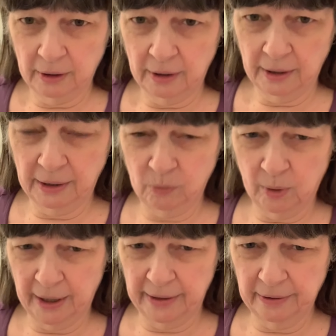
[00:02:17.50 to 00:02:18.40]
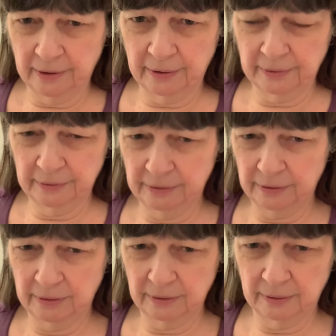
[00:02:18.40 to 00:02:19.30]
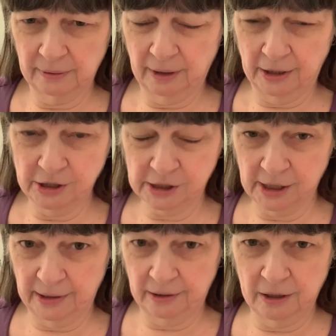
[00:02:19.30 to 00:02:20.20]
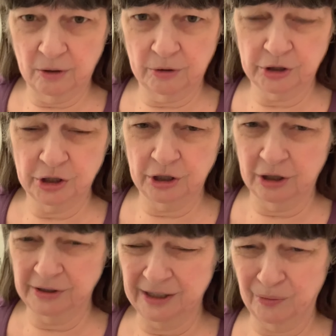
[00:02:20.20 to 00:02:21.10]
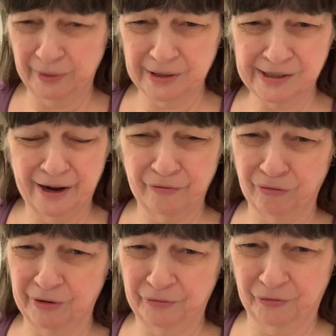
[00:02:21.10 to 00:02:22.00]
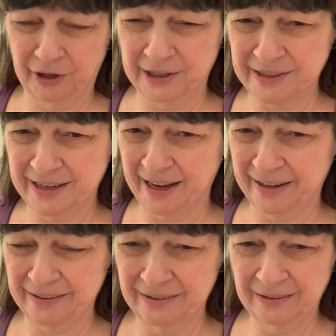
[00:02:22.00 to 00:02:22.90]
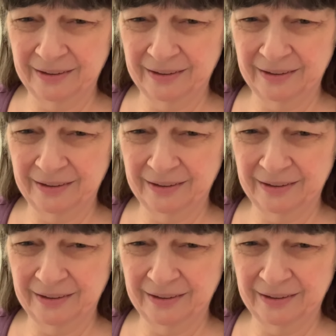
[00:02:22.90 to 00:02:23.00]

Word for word: Anyway, uh, I just let it go because, you know, I deal with this every friggin' day.